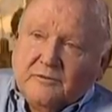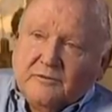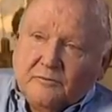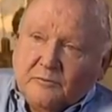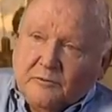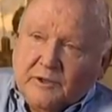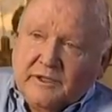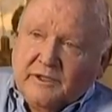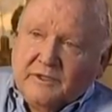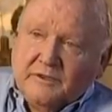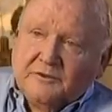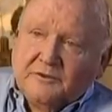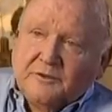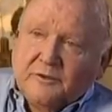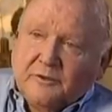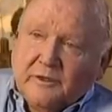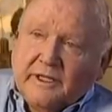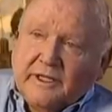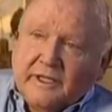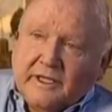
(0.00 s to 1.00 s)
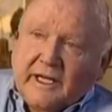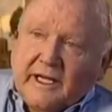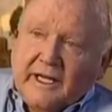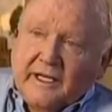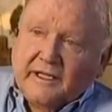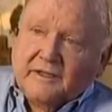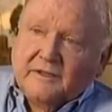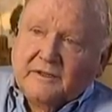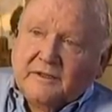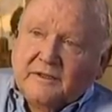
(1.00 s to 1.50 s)
We certainly
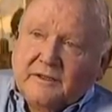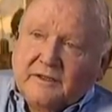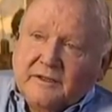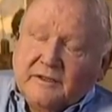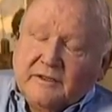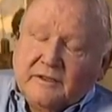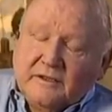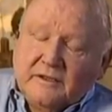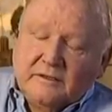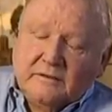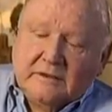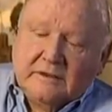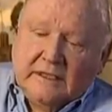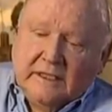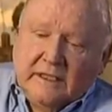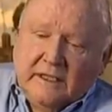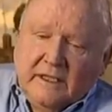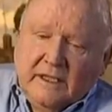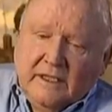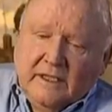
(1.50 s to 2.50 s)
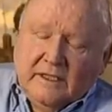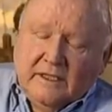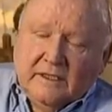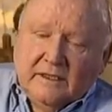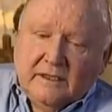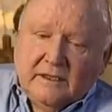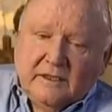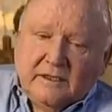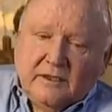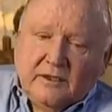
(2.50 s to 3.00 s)
can't
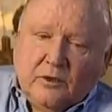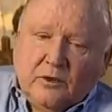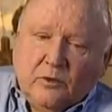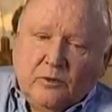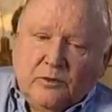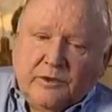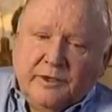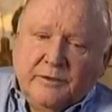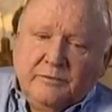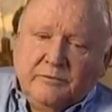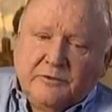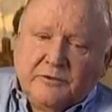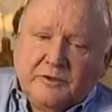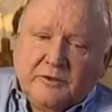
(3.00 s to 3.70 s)
hold him,